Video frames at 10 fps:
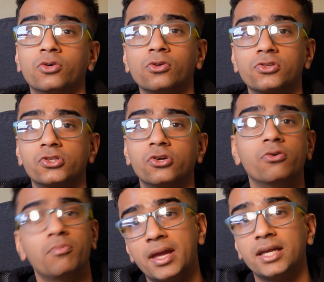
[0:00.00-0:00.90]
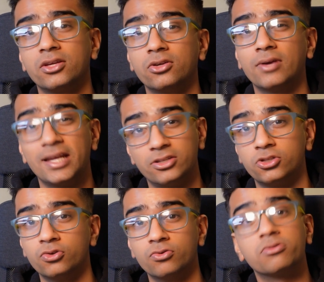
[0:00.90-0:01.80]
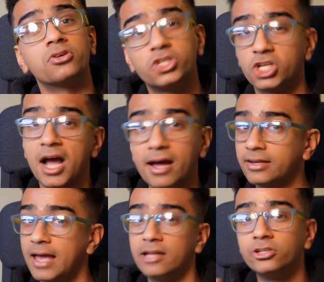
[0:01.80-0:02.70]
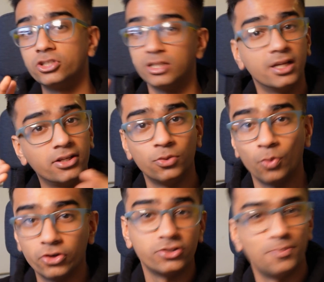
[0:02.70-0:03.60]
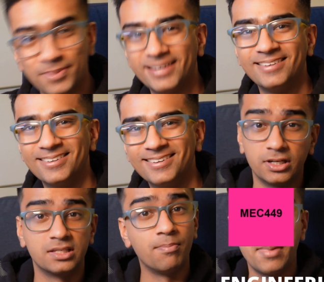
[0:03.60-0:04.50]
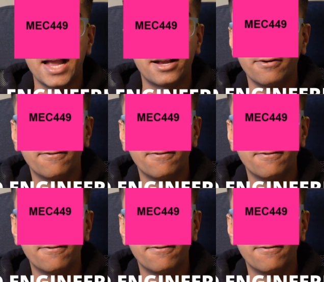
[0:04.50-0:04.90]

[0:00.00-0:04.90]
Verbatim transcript: also make you into the C A D engineer you want to be. First one is Mech